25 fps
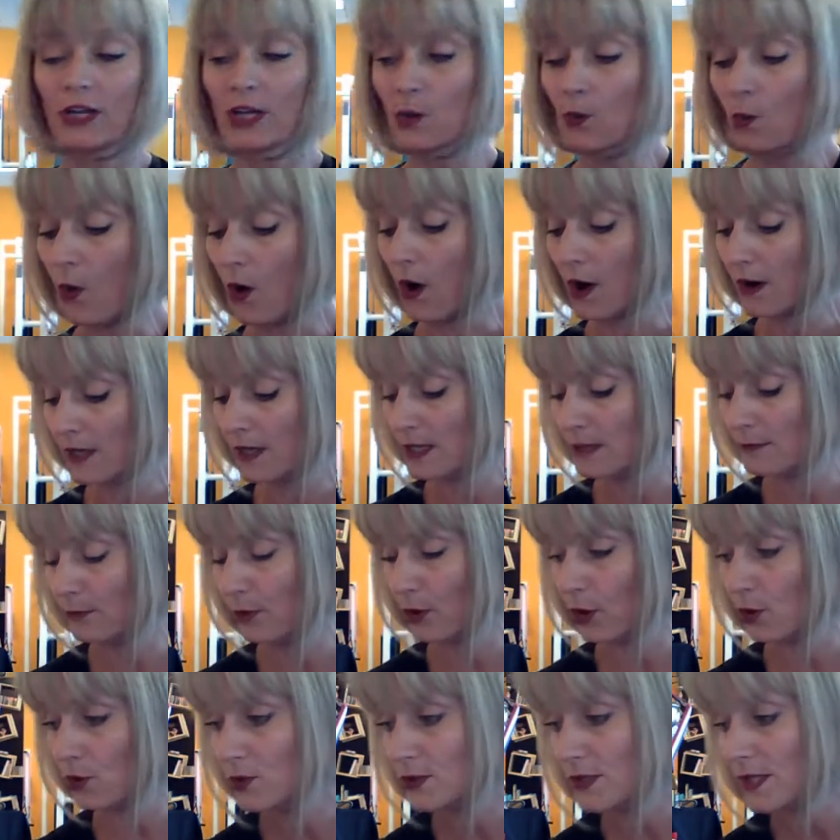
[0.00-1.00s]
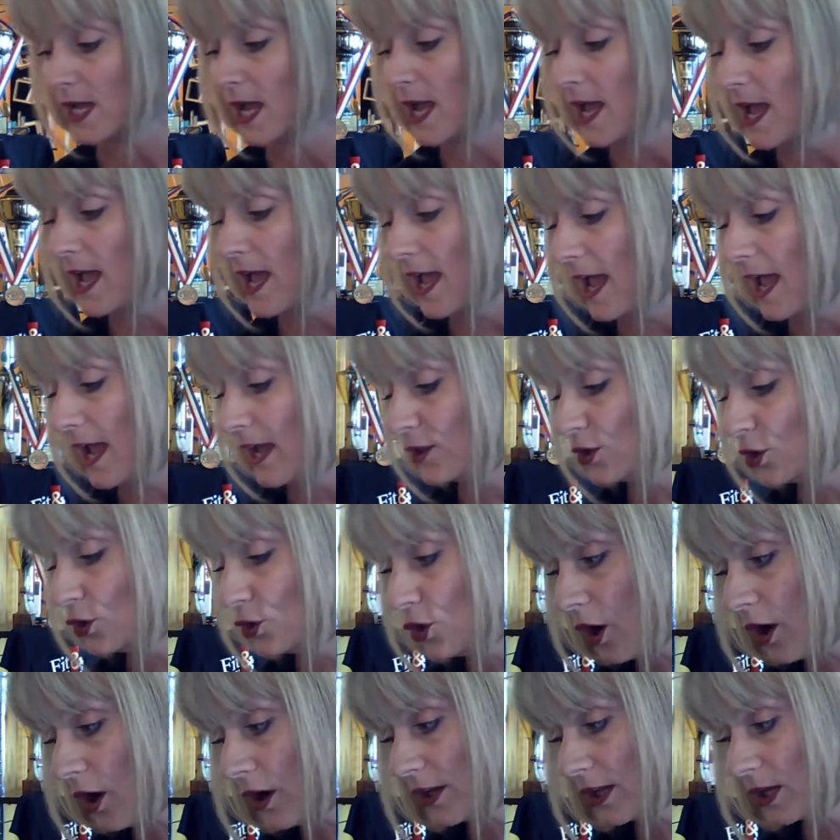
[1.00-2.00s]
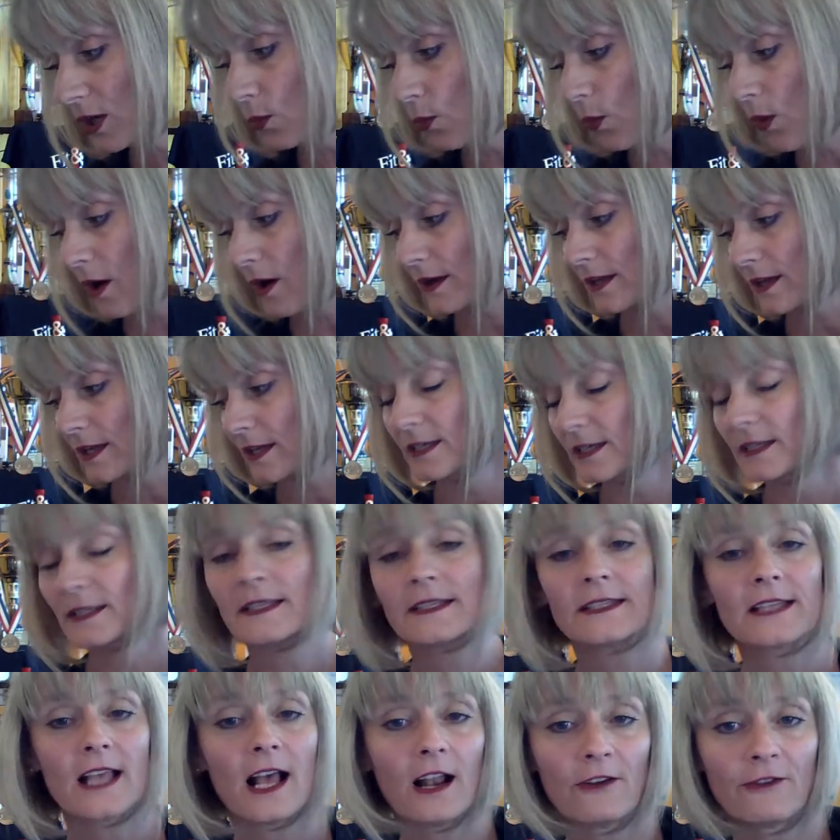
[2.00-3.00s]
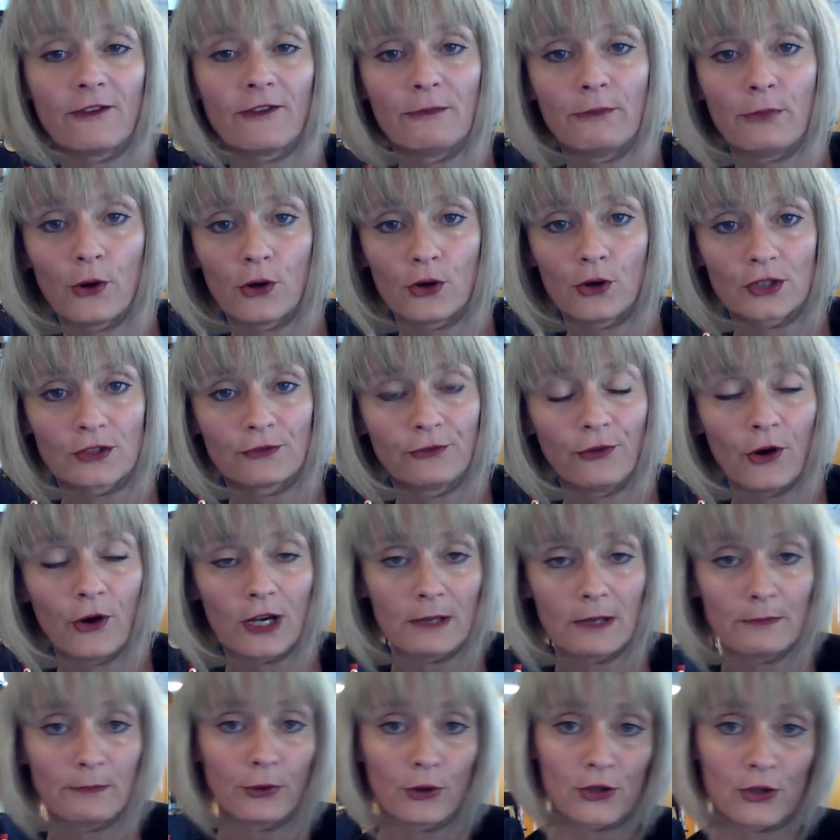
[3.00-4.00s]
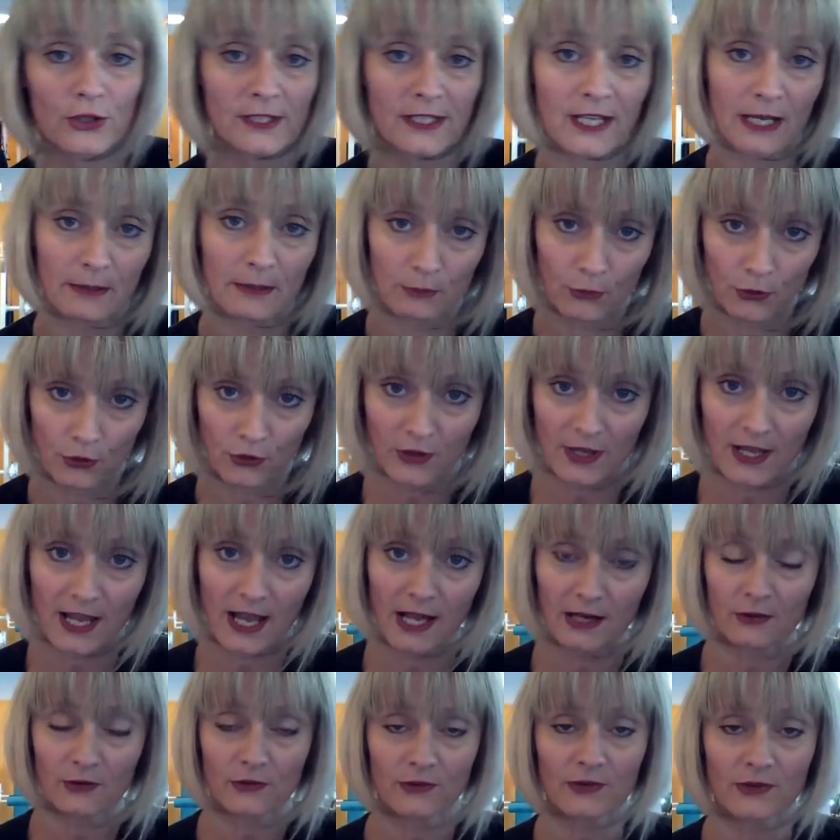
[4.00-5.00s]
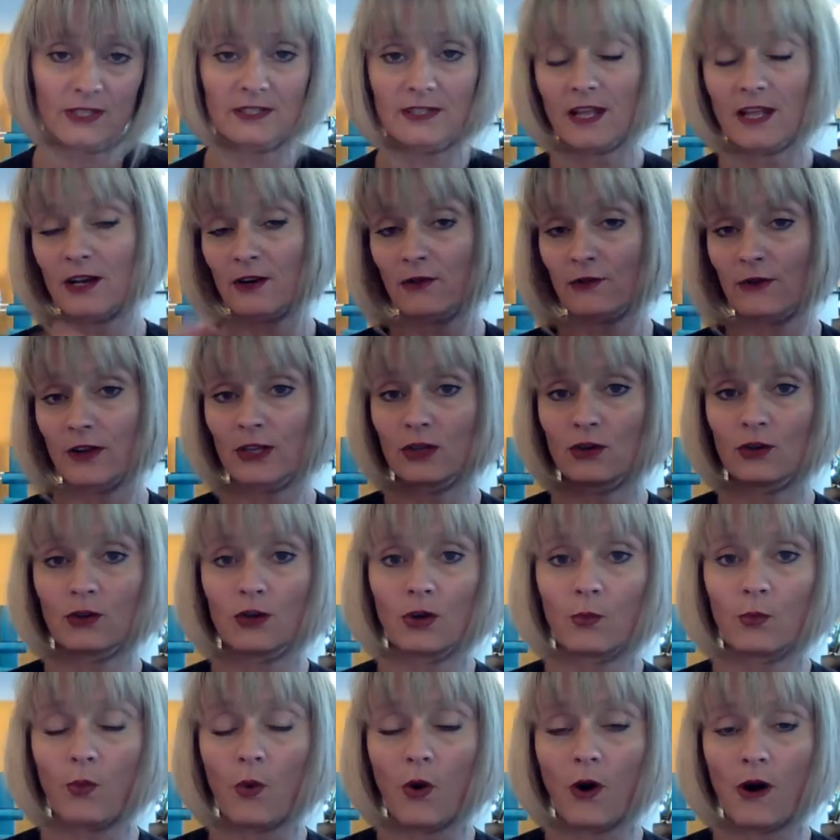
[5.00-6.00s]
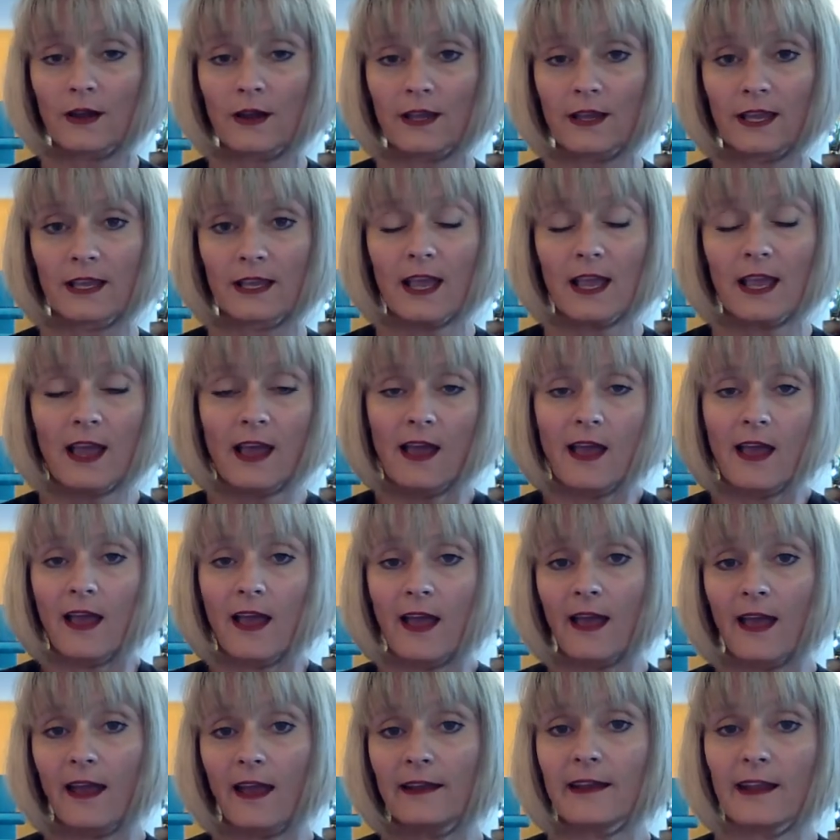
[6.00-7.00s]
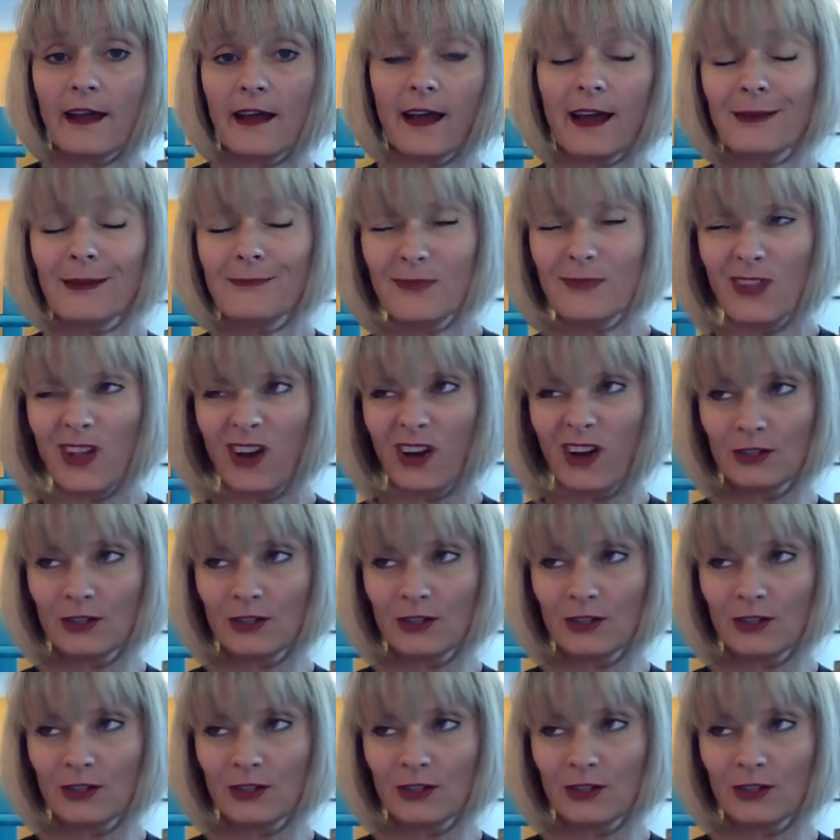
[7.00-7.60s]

walking poles. And the Nordic walking itself burns 40% more calories than regular walking. And I'm not a